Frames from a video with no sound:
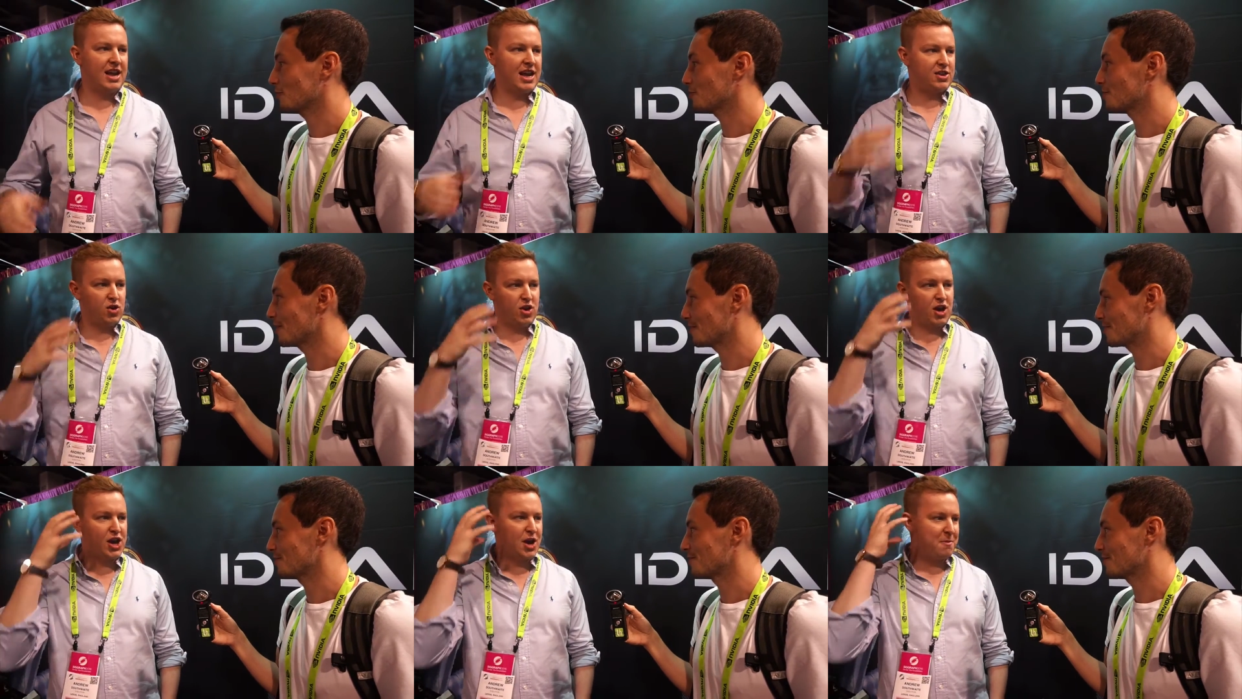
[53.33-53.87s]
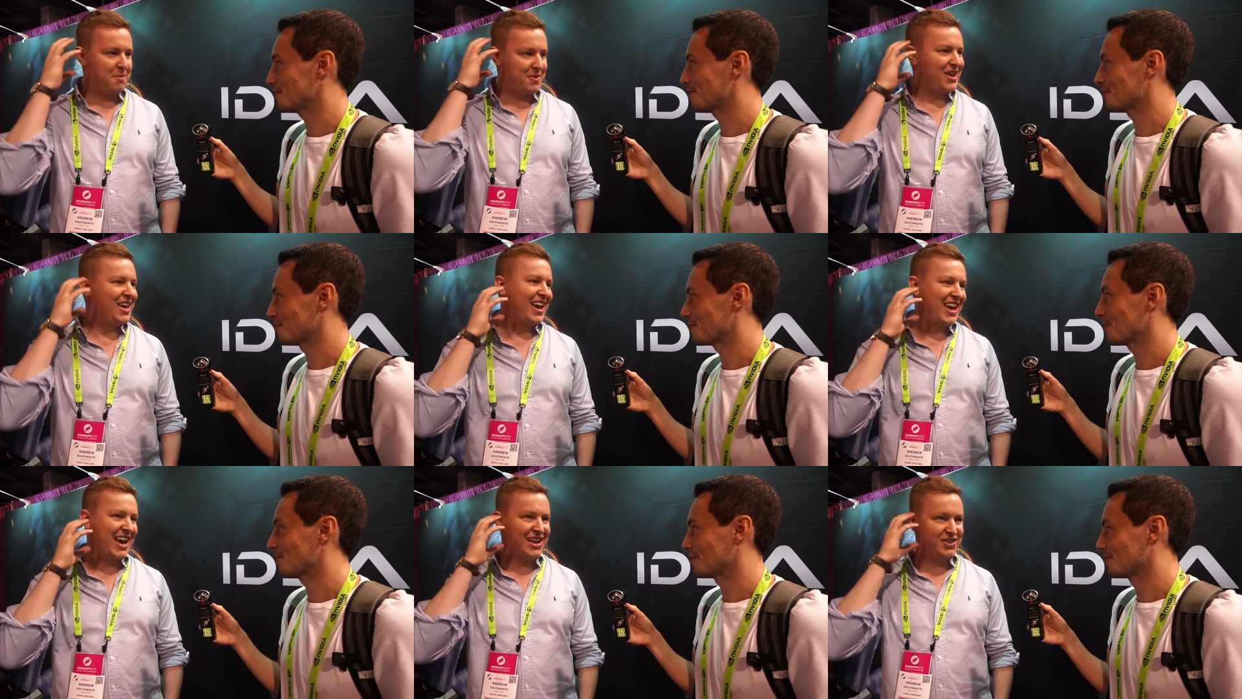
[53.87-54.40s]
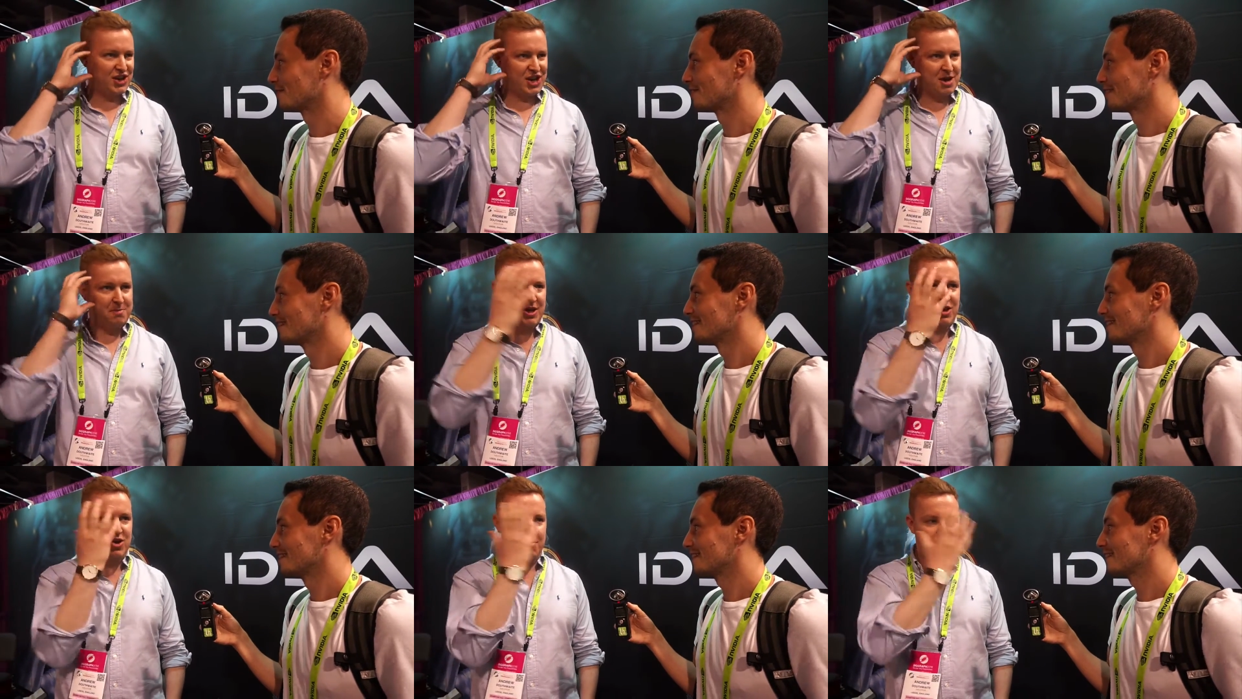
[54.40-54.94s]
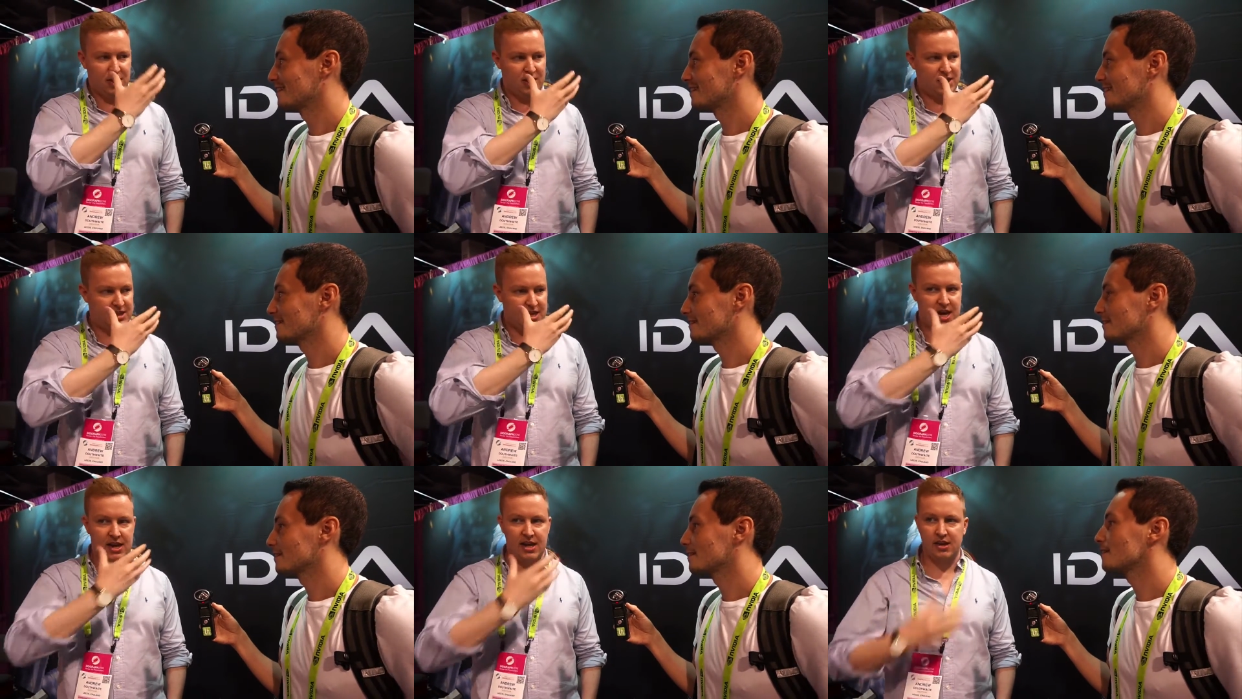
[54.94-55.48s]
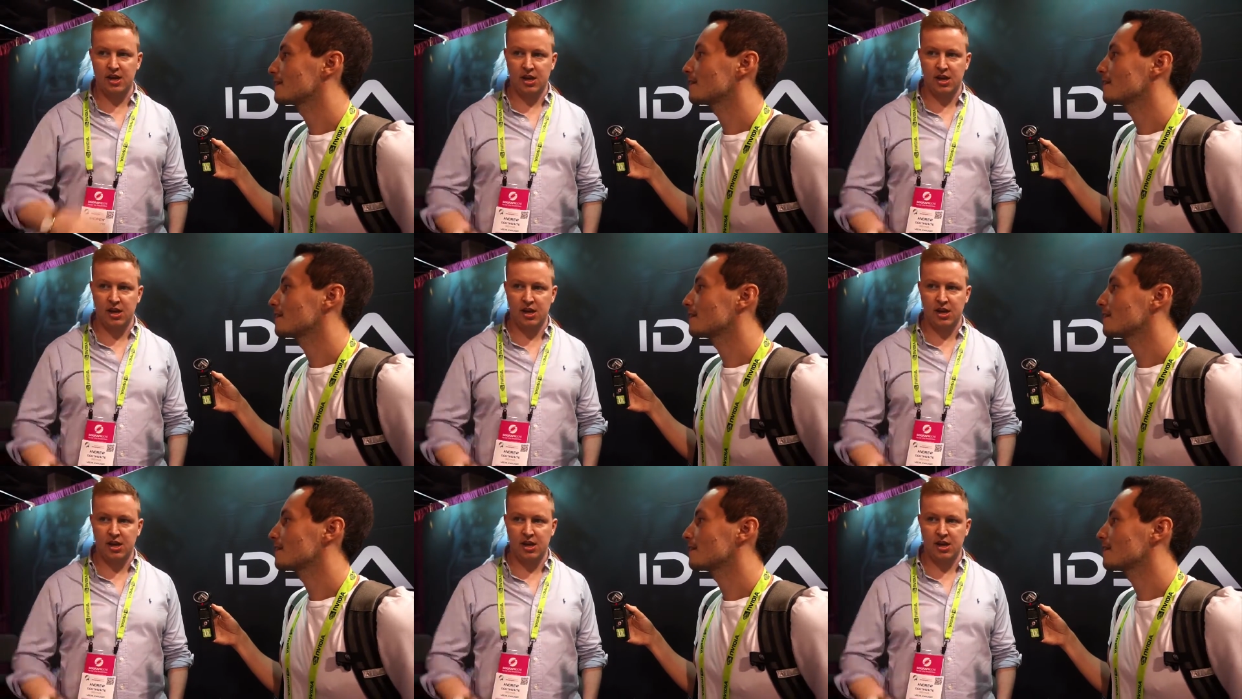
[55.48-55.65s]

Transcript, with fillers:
Speaker 1: nicer than a phone. It's a computer built inside it.